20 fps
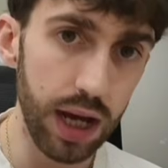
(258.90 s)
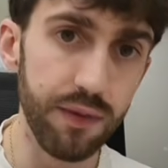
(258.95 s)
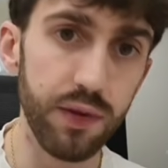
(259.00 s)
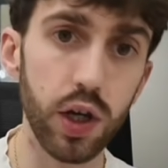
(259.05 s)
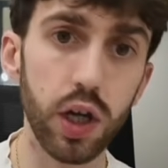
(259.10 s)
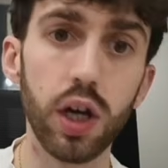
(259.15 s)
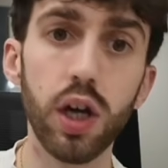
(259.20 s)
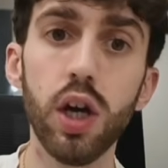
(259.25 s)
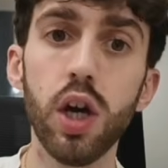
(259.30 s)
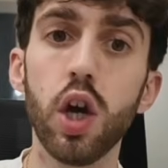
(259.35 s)

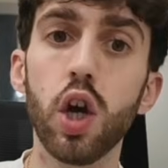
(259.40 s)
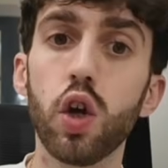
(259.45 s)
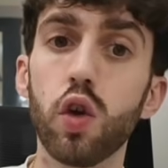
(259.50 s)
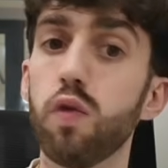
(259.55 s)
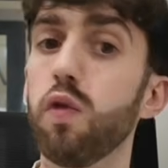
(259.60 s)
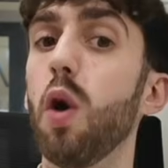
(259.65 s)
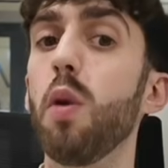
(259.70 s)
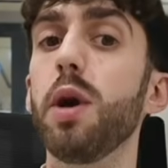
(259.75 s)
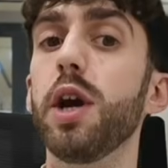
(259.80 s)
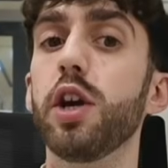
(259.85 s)
If you're
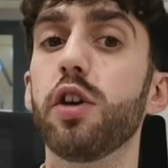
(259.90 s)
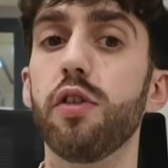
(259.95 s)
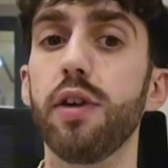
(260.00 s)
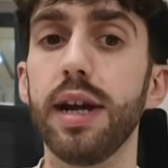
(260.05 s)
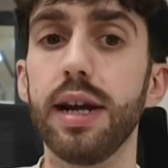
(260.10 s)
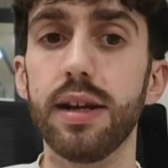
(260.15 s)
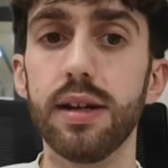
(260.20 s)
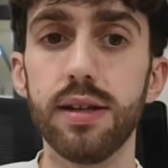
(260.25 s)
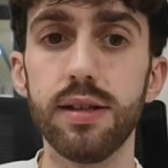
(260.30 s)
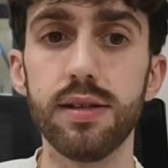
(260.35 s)
growing
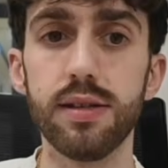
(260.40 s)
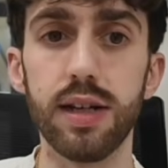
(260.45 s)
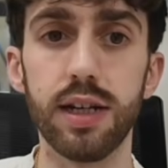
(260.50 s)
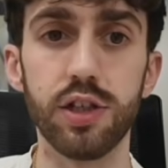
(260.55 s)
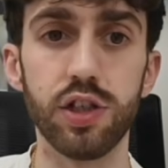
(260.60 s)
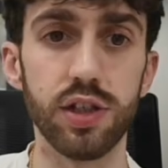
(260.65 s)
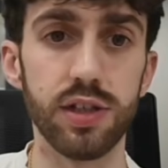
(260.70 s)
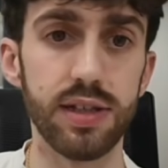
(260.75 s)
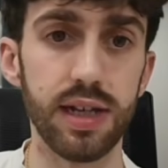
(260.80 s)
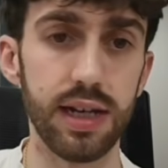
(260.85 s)
creators,
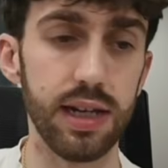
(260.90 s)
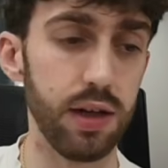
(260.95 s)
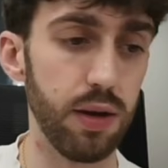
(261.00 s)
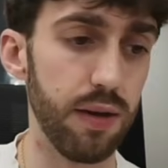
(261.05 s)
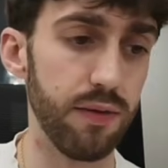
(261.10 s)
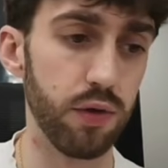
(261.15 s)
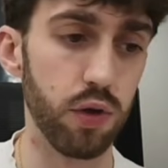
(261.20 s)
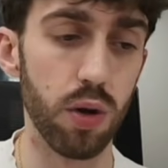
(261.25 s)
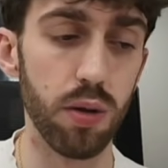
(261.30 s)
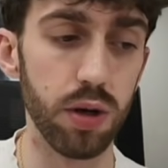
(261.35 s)
let's just say
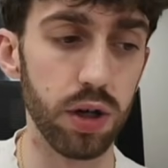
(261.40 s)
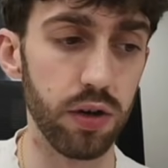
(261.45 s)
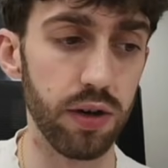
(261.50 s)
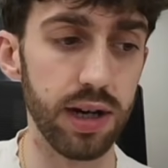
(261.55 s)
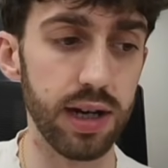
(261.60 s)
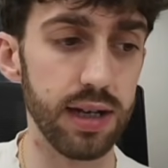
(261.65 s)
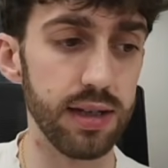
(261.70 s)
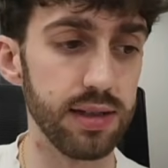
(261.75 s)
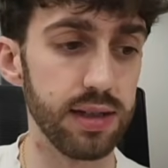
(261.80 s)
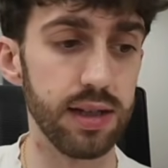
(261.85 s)
you have growing
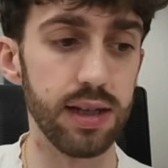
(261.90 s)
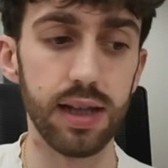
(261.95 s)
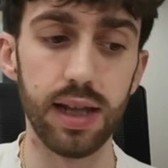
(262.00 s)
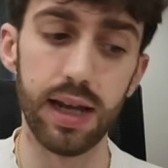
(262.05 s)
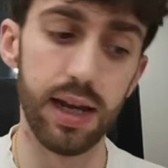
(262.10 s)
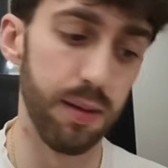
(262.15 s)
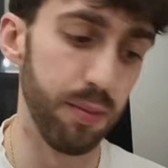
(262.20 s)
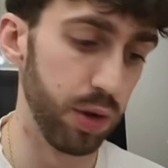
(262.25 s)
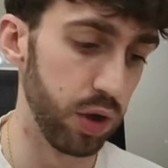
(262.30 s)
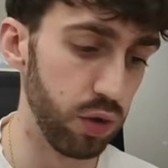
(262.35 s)
creators
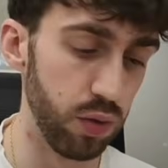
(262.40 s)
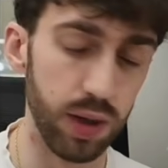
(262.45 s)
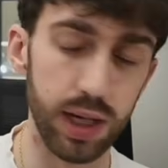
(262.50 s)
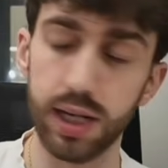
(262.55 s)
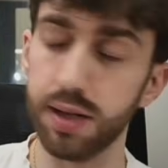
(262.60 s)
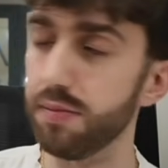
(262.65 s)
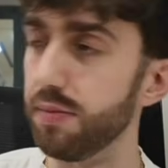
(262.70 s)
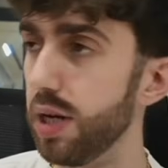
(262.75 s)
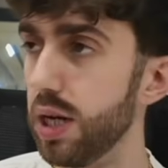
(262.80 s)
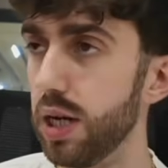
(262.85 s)
and they
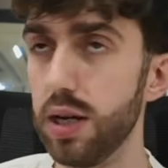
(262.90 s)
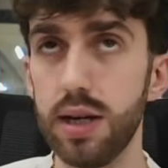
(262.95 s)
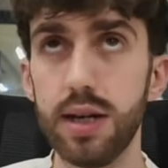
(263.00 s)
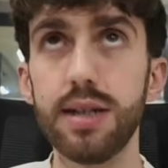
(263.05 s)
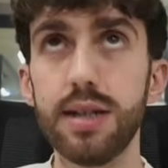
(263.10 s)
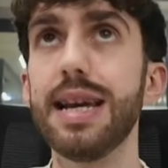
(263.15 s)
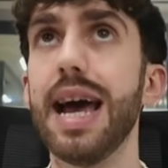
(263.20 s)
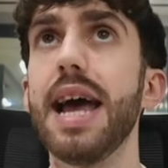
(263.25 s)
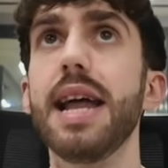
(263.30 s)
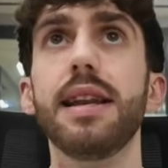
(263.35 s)
between
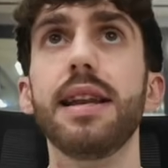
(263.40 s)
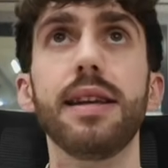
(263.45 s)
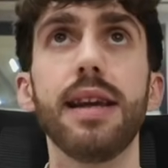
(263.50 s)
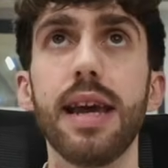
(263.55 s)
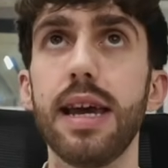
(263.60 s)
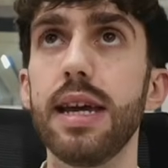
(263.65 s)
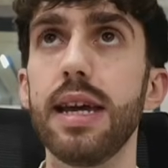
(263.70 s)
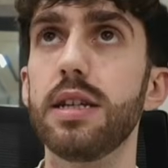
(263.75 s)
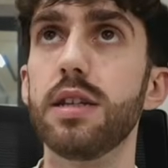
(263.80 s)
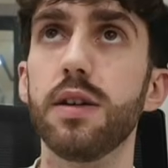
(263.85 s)

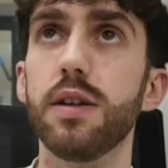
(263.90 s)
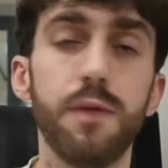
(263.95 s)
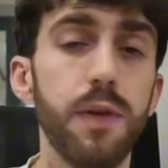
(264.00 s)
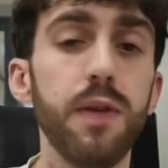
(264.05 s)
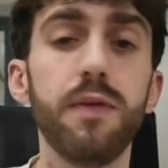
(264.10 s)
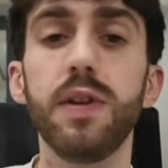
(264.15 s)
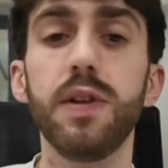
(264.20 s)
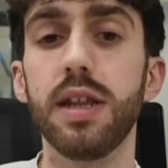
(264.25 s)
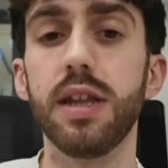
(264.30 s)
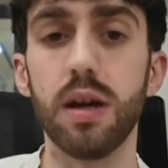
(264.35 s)
10K to
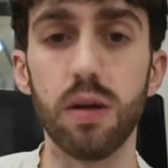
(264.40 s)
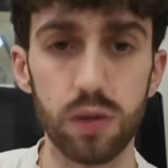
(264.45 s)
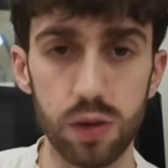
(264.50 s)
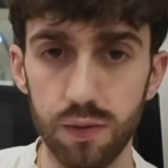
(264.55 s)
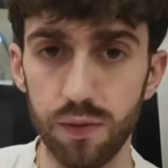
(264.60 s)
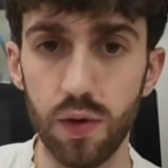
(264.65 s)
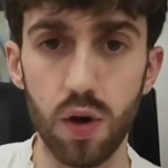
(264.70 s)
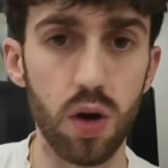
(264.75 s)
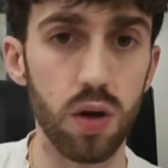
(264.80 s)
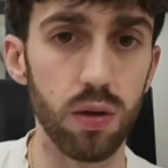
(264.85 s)

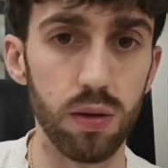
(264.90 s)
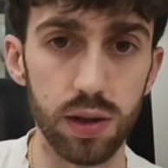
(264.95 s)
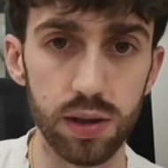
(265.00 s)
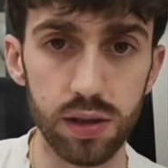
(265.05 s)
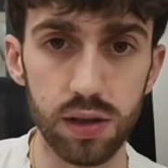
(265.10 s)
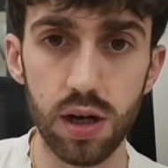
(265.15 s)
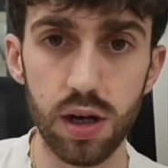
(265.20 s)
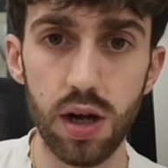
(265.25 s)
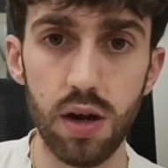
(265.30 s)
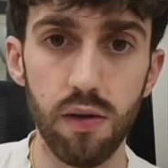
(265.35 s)
50,000
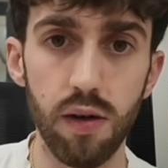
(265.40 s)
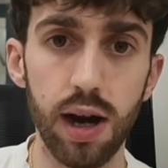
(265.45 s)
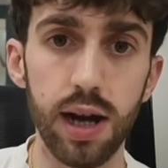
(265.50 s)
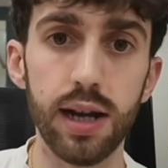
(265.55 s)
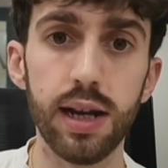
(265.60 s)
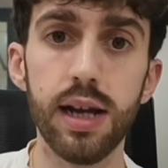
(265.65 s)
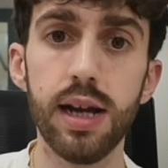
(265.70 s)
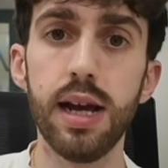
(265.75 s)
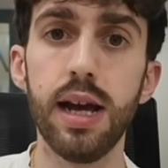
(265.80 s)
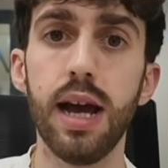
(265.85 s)
followers,
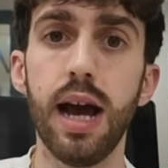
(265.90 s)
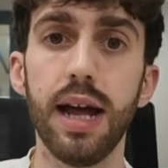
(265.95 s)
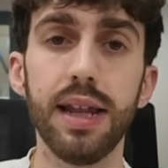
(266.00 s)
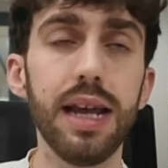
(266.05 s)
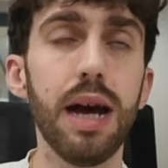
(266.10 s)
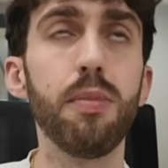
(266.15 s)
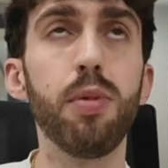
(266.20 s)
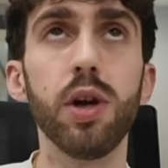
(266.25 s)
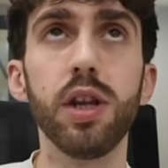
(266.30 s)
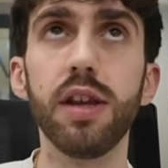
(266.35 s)
right?
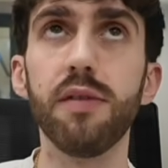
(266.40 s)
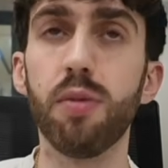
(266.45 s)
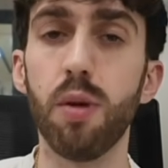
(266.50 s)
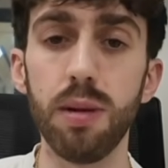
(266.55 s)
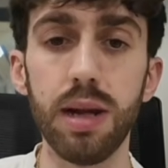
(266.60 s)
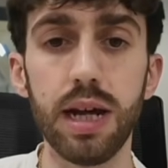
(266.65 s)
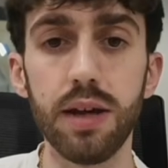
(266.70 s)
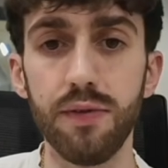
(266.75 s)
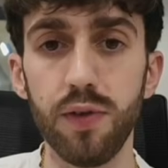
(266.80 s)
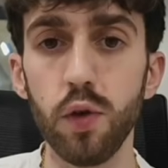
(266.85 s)
At that point, they
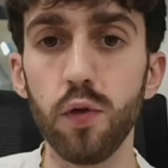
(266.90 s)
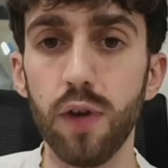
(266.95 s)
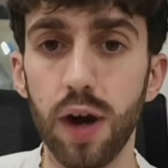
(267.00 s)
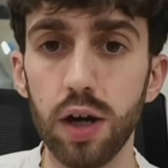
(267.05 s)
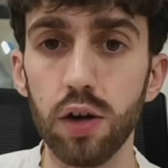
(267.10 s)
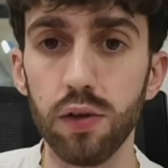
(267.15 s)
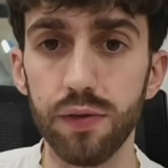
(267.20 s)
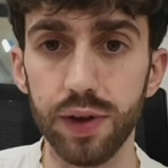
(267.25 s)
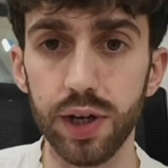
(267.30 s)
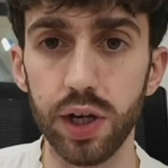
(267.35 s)
probably had a few
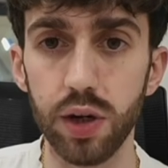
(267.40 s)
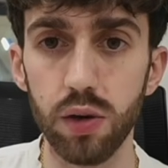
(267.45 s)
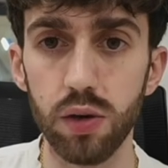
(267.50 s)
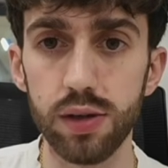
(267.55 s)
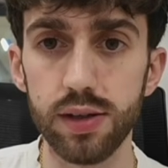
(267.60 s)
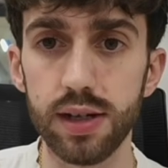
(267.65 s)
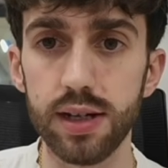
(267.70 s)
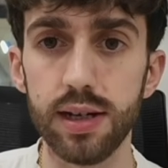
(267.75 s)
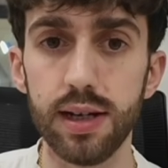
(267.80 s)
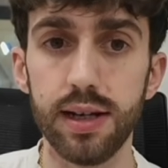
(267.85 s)
viral
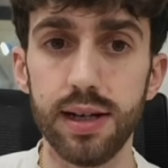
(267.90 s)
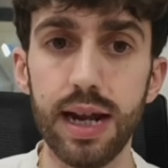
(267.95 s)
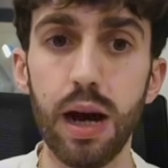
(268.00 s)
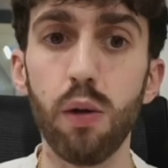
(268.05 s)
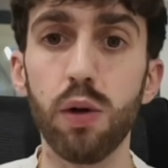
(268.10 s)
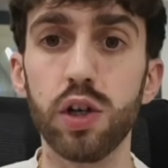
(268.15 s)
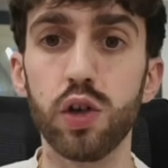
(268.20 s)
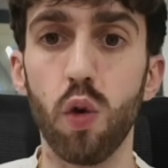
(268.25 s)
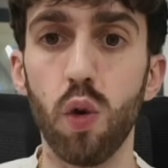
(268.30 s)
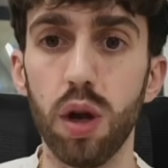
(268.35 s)
videos, and
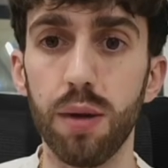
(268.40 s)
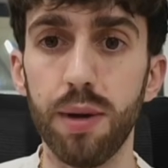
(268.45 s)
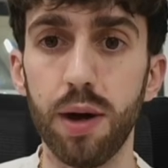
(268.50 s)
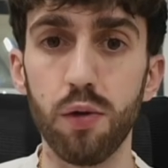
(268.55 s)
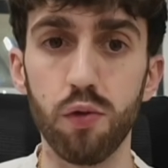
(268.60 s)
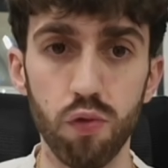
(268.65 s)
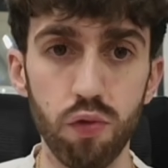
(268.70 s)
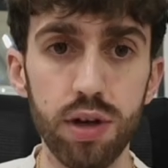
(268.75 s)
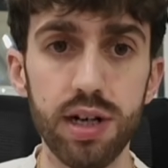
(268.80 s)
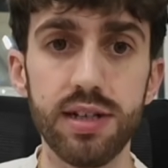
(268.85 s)
now it's all
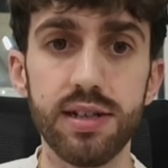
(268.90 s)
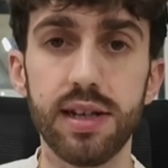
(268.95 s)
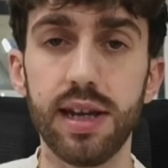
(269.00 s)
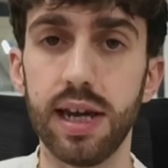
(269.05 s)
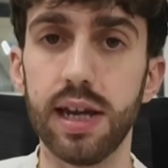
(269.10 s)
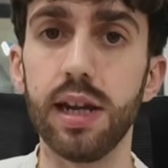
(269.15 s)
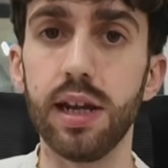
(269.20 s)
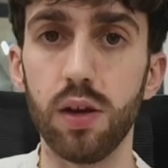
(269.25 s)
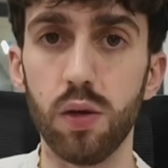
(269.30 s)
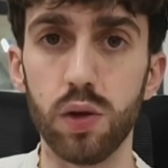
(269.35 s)
about
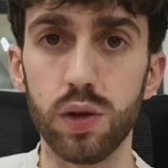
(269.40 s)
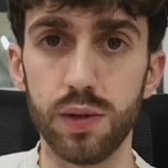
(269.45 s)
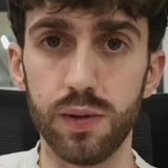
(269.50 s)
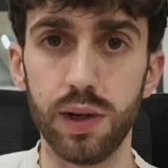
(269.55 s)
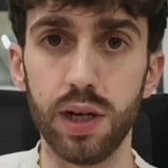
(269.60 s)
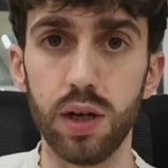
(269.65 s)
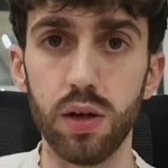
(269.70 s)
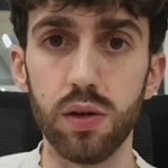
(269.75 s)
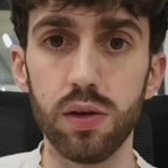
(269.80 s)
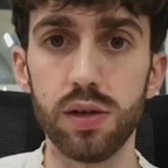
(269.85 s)
reskinning those
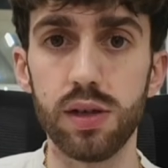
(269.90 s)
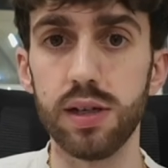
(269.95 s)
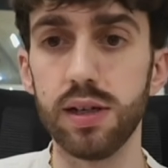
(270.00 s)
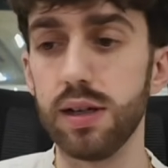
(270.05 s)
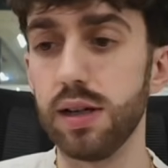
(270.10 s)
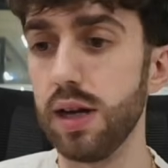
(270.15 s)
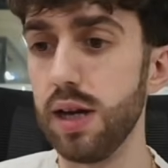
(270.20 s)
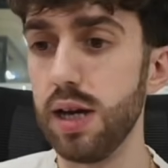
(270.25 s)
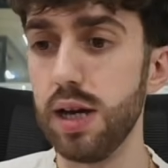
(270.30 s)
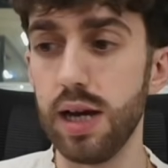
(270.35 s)
videos,
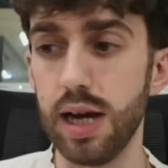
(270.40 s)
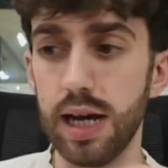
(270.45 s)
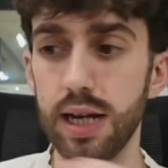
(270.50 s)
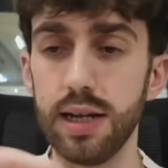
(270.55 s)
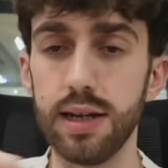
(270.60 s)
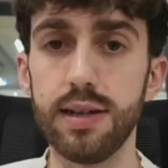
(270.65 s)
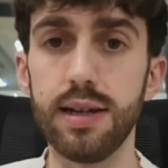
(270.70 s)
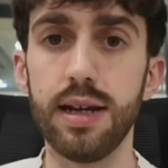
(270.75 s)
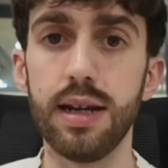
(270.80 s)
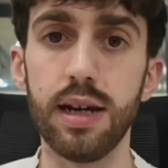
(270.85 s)

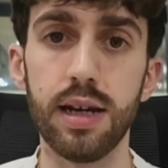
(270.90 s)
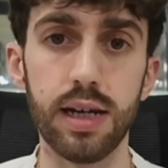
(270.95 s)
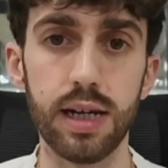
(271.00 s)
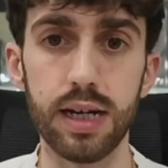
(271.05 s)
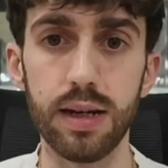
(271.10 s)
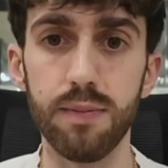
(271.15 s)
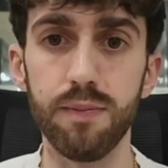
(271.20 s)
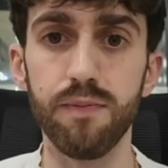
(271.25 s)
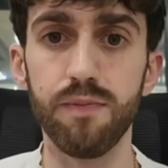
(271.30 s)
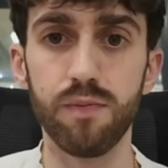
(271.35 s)

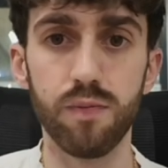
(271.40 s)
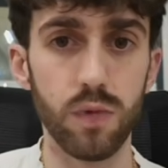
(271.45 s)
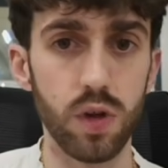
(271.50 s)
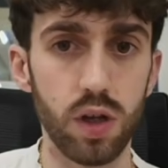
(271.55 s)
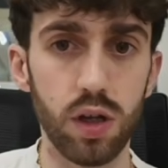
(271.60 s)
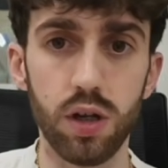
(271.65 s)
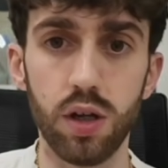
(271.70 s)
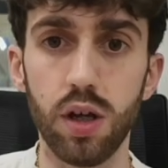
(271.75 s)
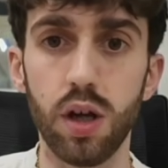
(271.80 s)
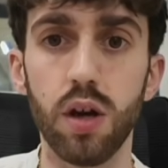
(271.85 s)
and
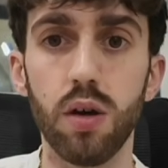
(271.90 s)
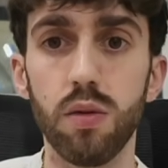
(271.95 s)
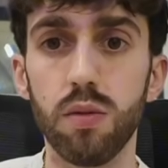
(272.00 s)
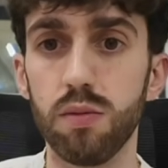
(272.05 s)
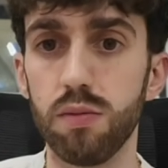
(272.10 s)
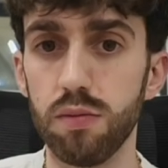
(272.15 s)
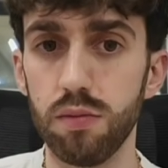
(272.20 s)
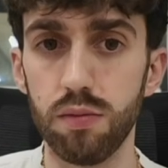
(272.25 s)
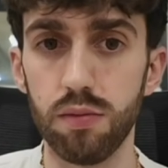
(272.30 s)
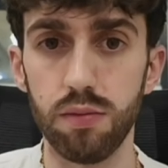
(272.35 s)
you
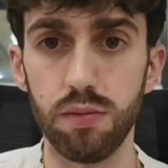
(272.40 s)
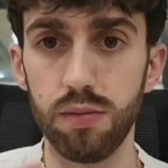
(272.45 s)
know,